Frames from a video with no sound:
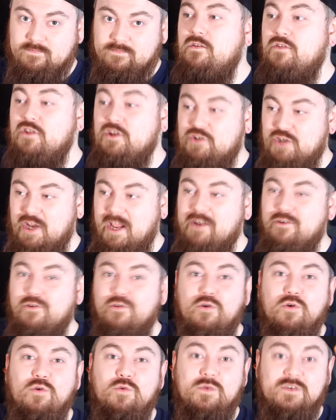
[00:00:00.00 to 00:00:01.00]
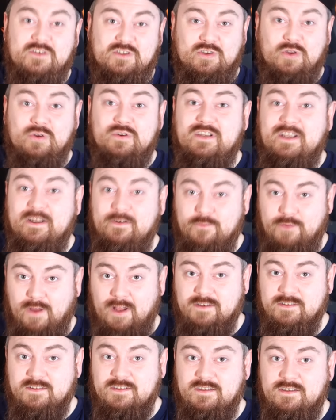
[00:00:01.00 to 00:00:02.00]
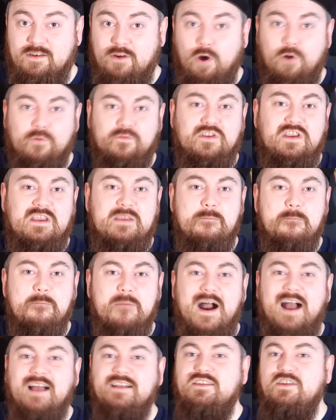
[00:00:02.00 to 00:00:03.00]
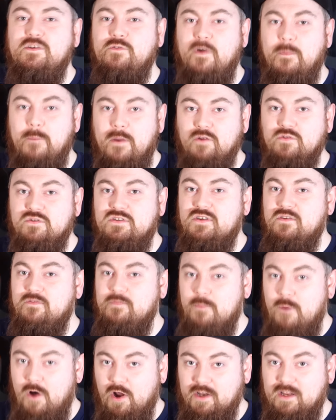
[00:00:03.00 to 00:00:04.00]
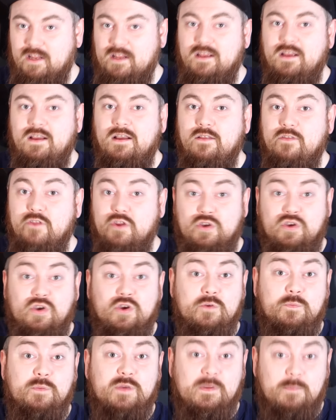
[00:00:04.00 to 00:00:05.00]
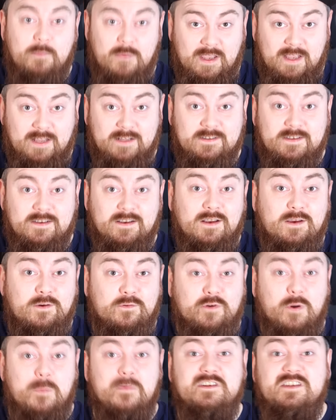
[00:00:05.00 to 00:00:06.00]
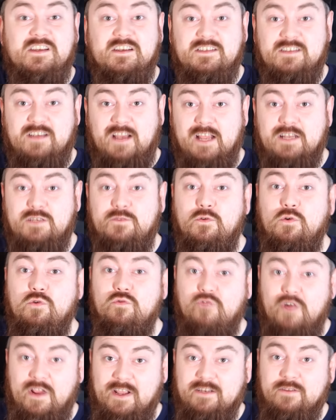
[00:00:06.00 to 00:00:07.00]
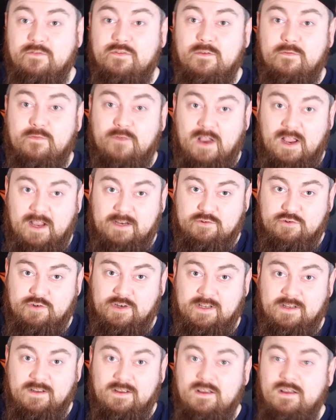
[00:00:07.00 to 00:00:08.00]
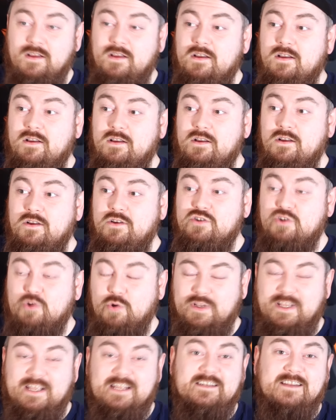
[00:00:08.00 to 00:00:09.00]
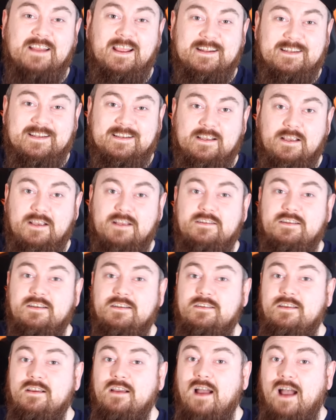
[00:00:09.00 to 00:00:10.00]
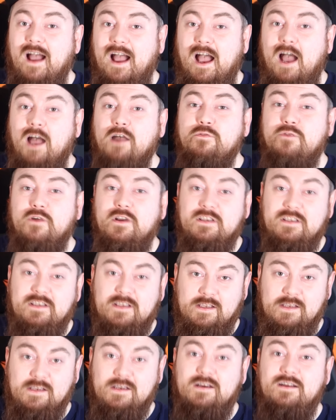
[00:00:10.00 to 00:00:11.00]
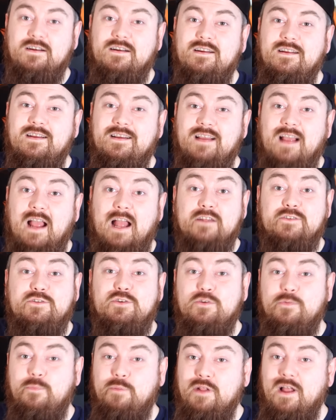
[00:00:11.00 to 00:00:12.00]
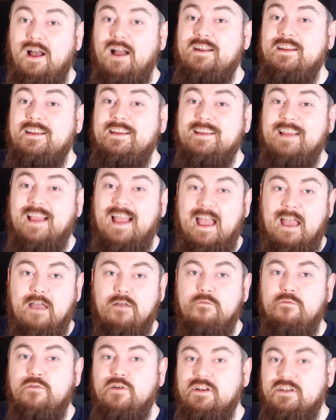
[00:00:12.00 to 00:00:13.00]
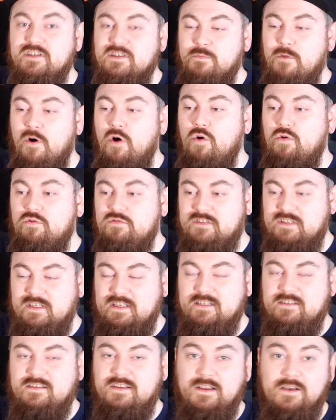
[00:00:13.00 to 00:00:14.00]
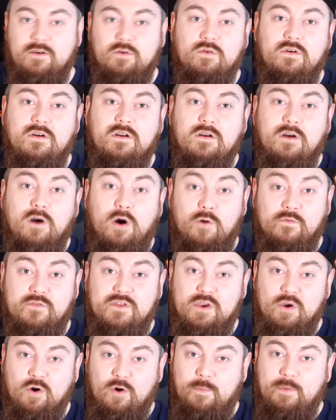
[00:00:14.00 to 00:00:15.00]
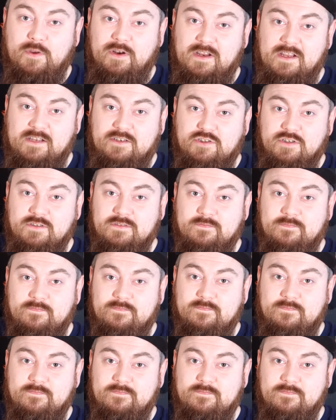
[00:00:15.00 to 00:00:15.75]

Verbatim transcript: The general was soon convinced of the massive amounts of money that could be made from a successful raid of the factory. So he dedicated half a year into planning every small detail of the operation.